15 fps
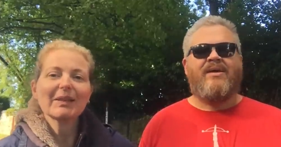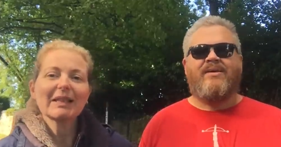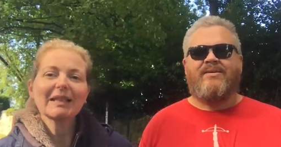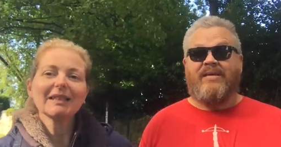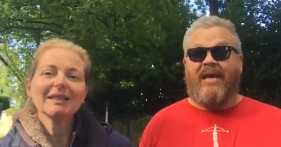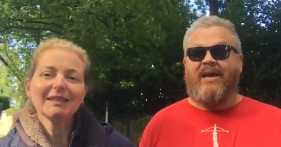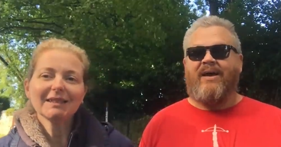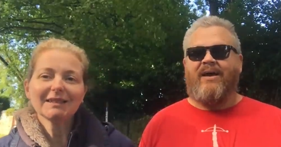
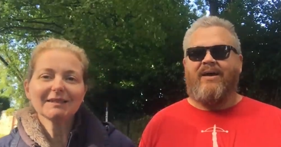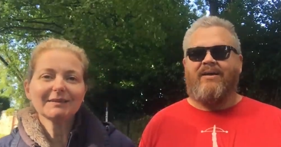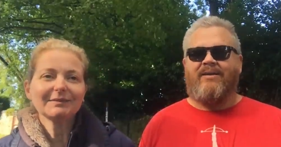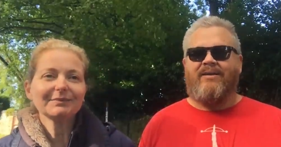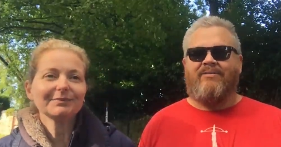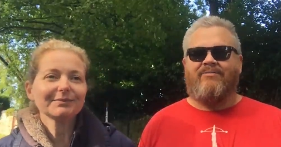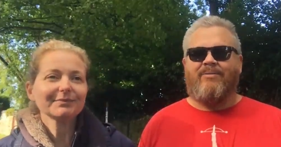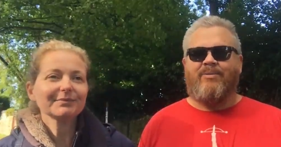Speaker 1: Yeah,
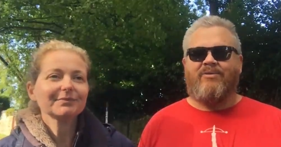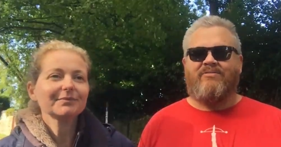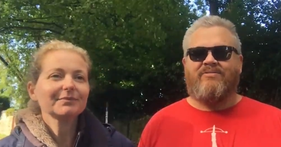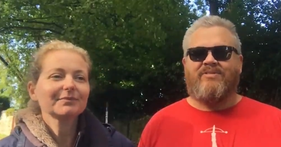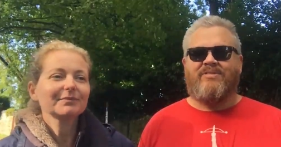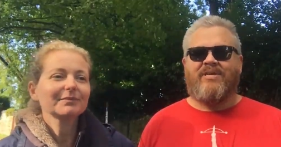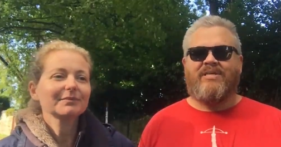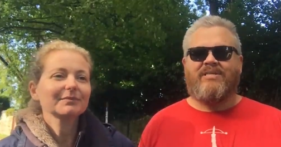and it
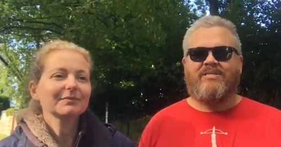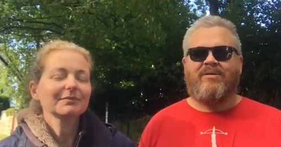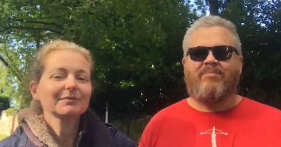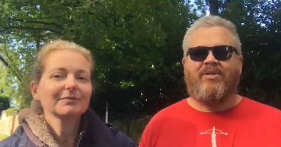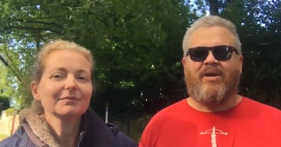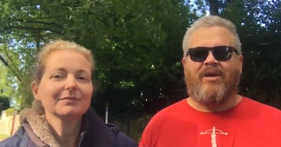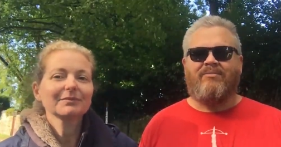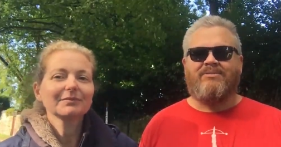removes
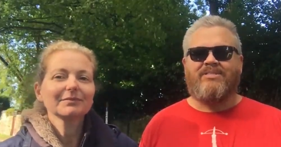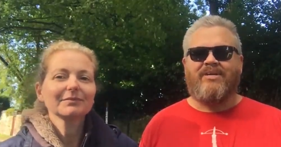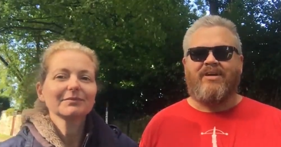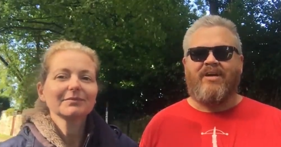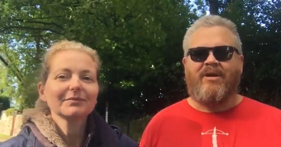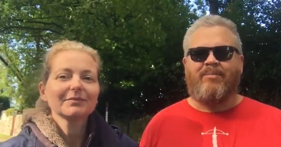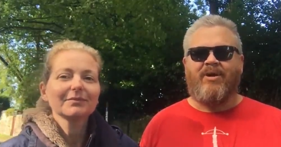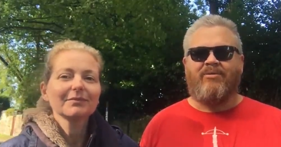something I was
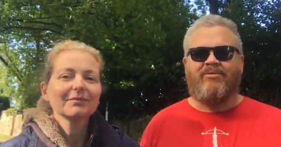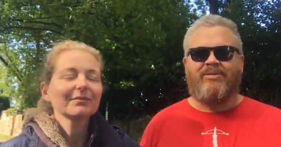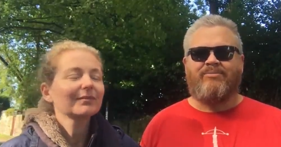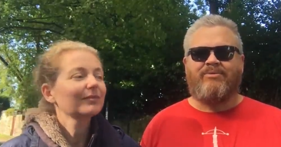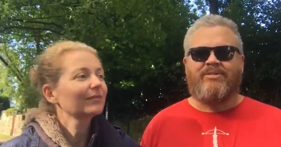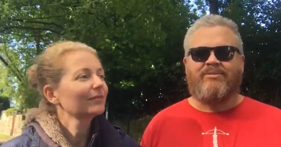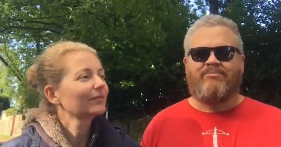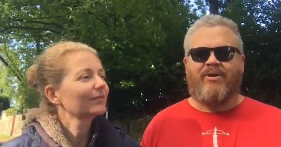thinking about,
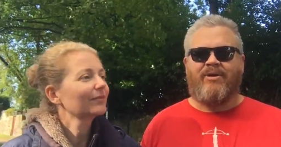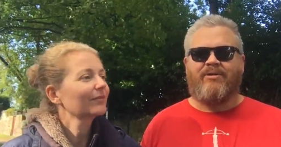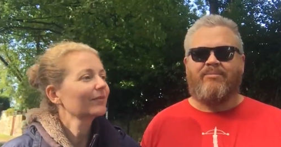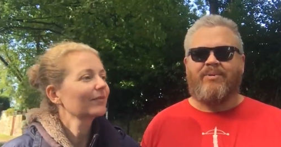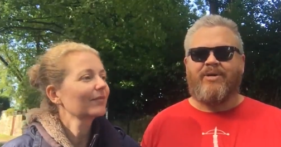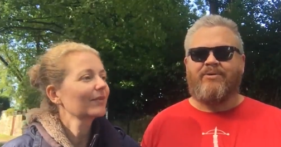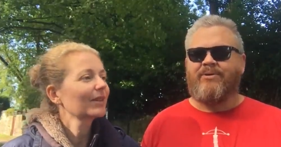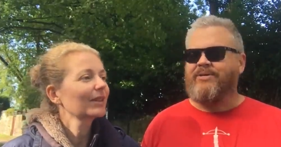which was where
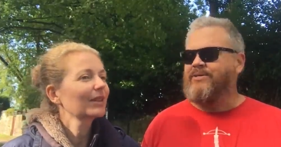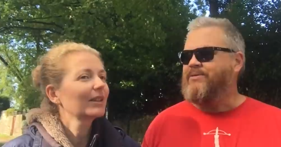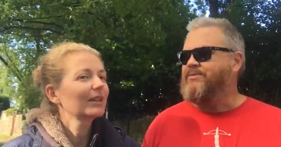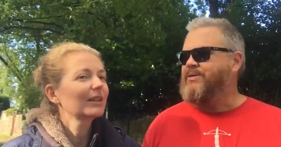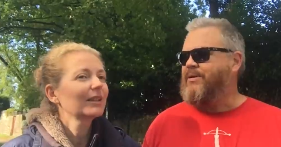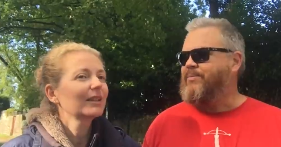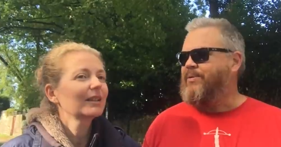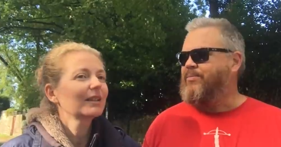am I going to
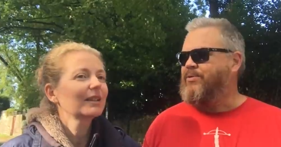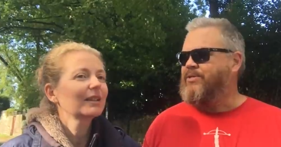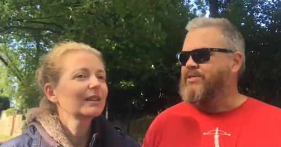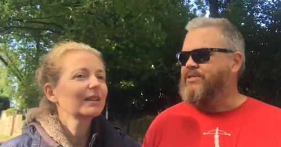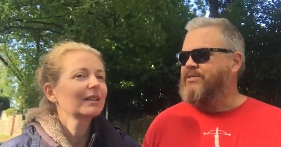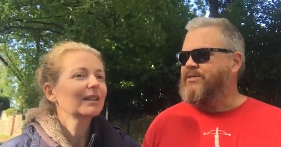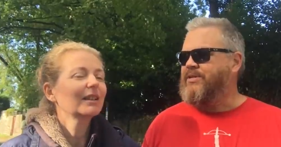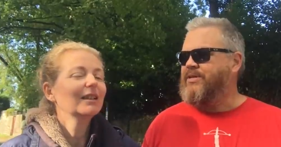top up with
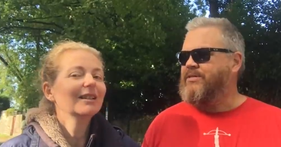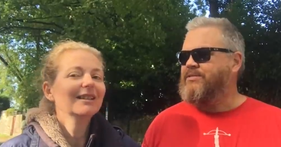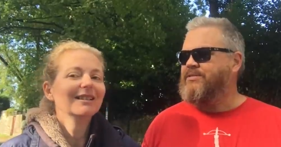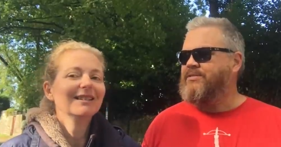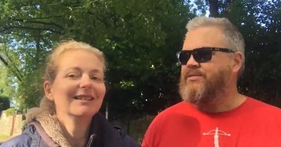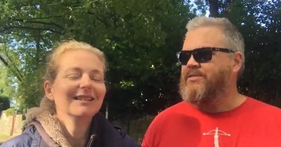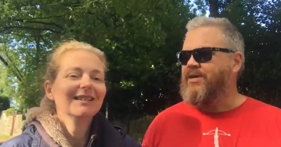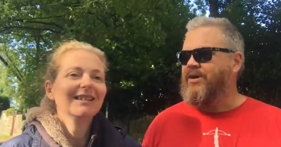diesel
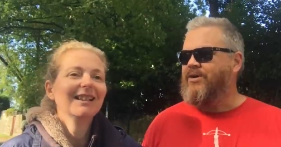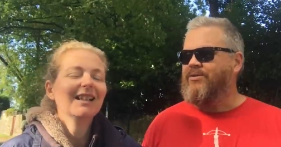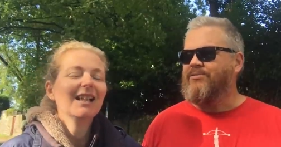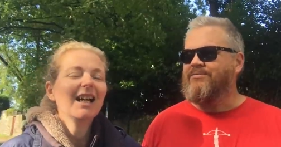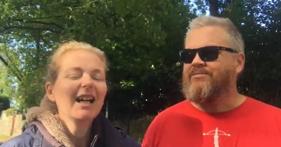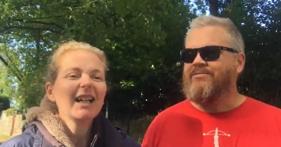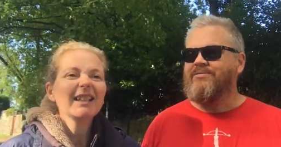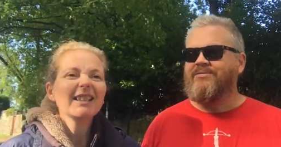next? So.
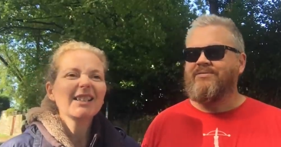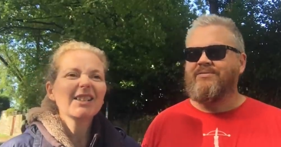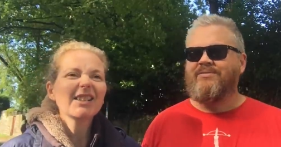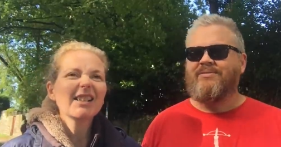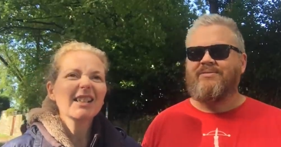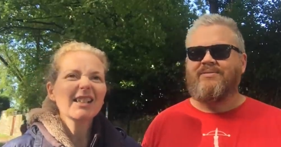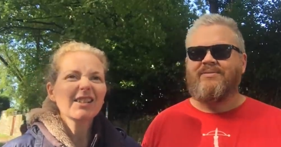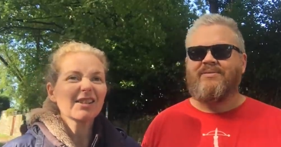
Speaker 2: And it's
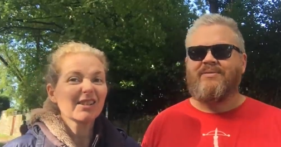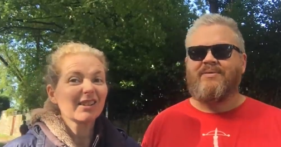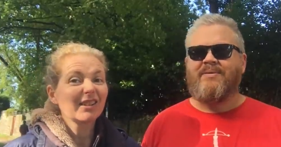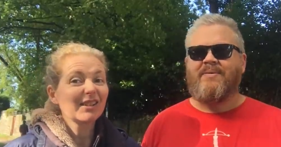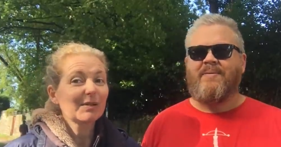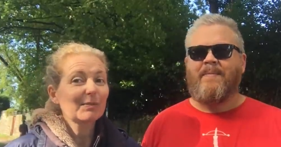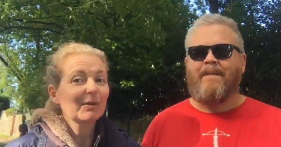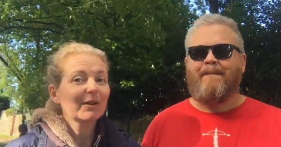just it's just
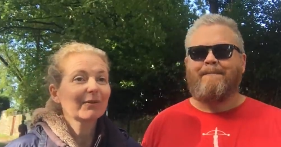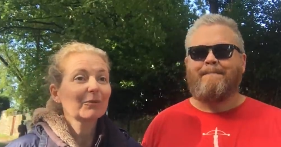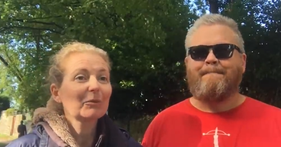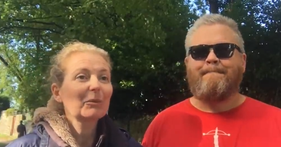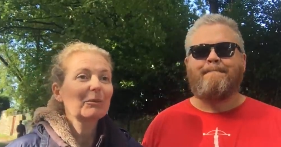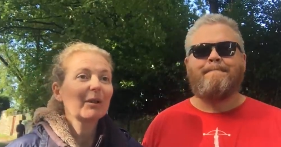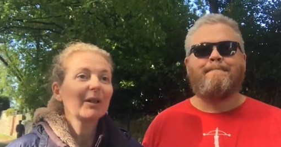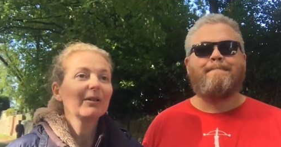nice blowing
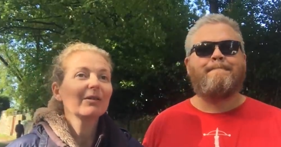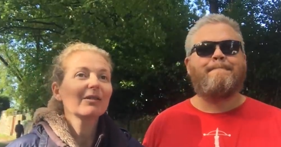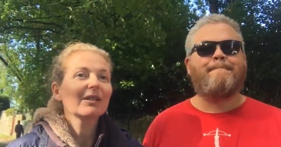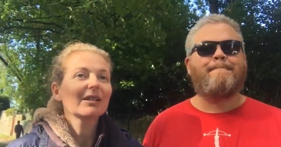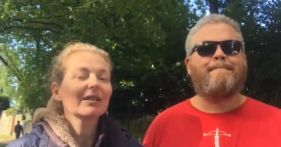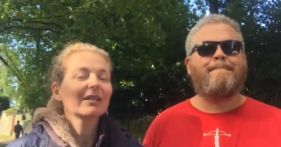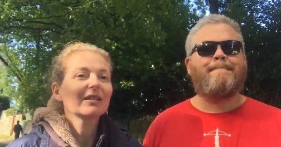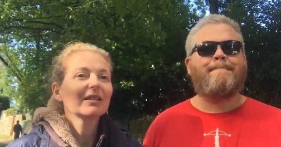from the
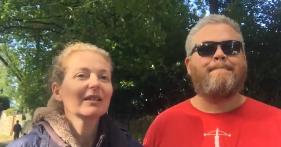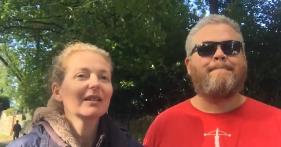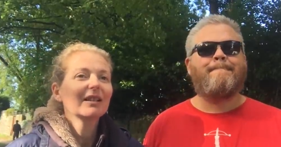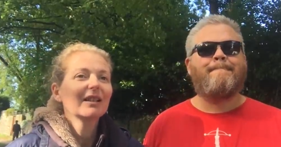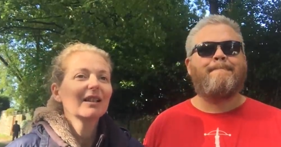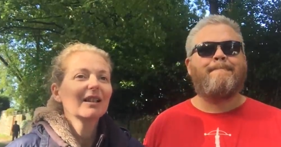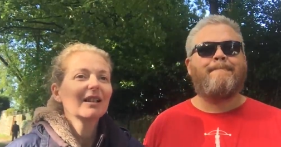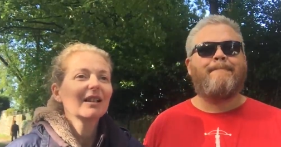boat.
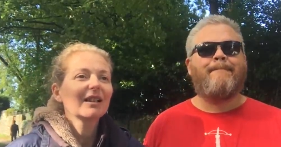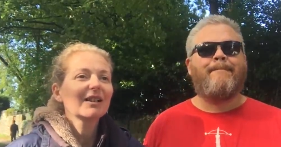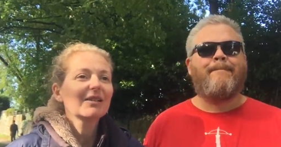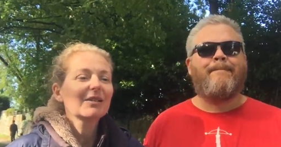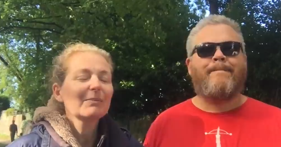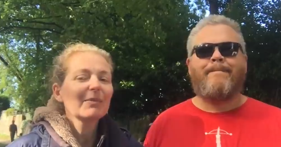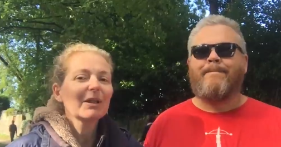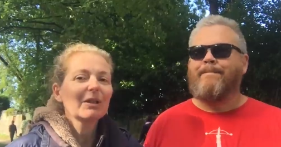Like,
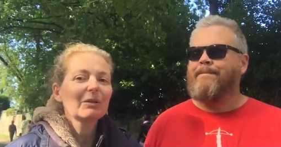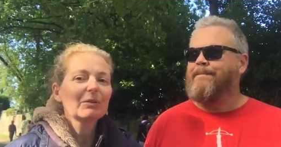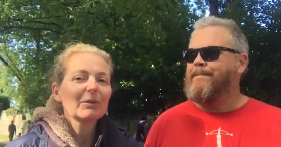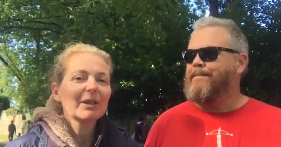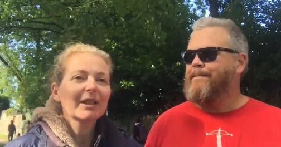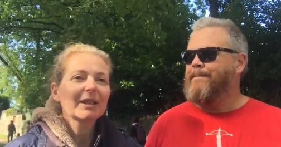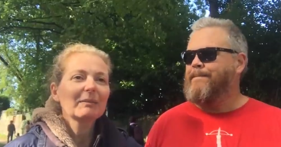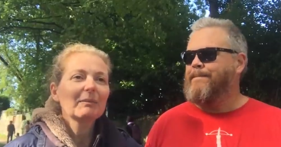it's a big old
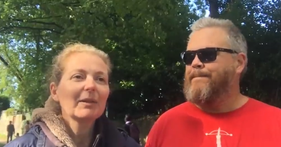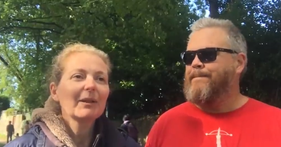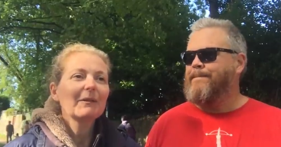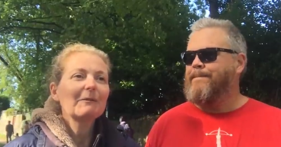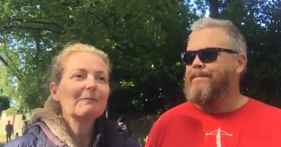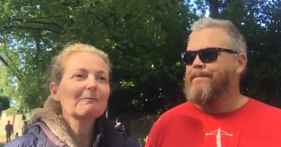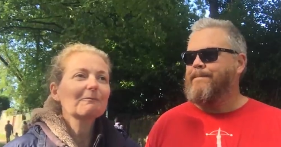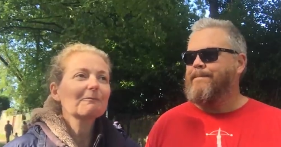working
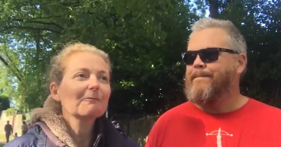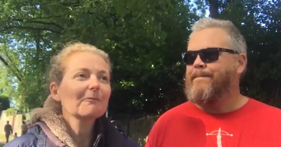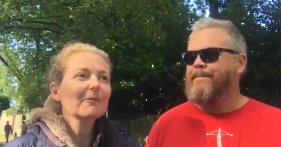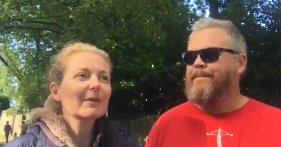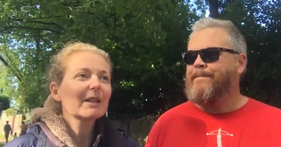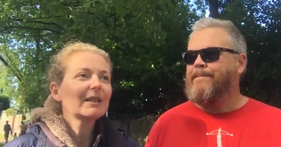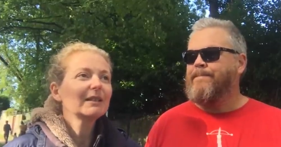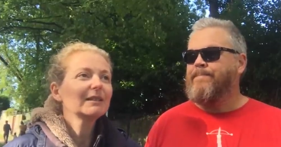boat.
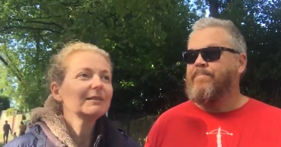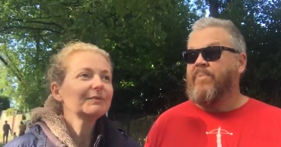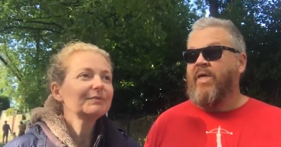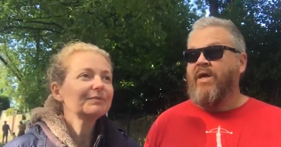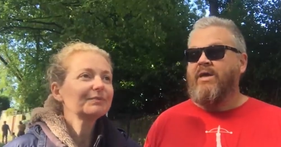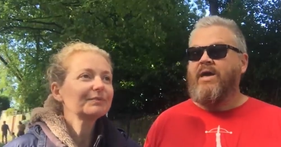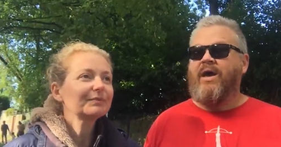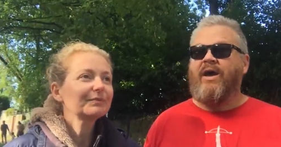
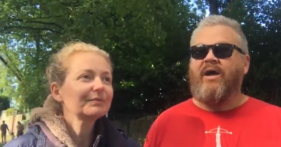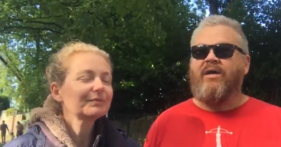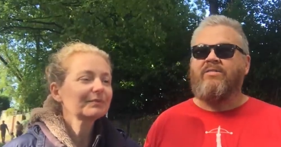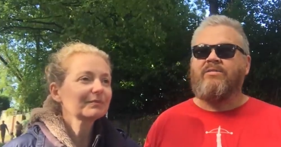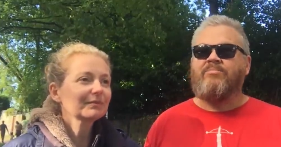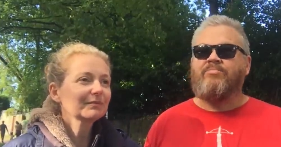
Speaker 1: Yeah, and the